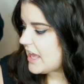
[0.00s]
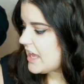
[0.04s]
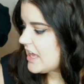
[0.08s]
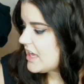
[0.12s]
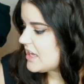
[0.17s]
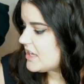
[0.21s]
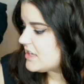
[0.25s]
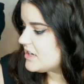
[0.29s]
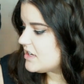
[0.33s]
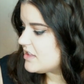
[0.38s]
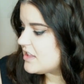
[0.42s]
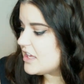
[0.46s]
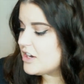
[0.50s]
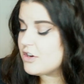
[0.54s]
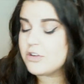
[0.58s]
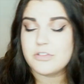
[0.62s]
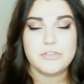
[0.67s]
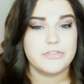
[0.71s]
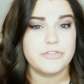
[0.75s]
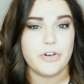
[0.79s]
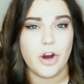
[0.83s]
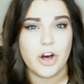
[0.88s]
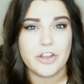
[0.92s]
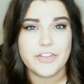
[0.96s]
and they
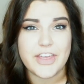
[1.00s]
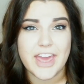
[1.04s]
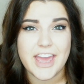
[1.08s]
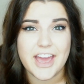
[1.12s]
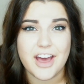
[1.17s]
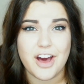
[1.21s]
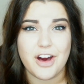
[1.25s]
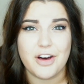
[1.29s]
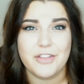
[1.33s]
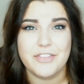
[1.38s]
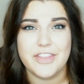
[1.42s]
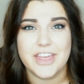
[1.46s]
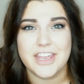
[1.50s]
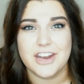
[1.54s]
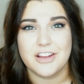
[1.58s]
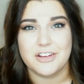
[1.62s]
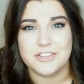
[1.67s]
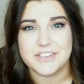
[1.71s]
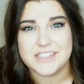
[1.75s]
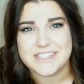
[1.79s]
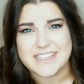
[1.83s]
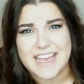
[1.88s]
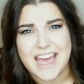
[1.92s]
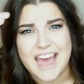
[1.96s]
don't fall down, they
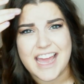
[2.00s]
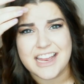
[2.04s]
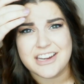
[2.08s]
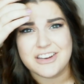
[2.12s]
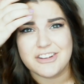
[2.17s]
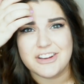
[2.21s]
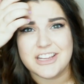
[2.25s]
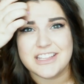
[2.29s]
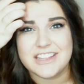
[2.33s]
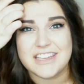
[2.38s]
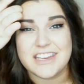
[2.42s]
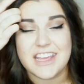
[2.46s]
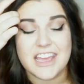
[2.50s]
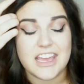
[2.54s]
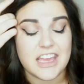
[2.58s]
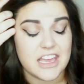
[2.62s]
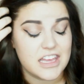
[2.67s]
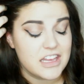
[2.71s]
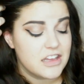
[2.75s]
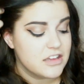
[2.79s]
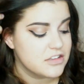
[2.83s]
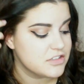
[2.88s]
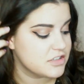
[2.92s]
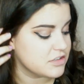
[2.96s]
don't sag during the day.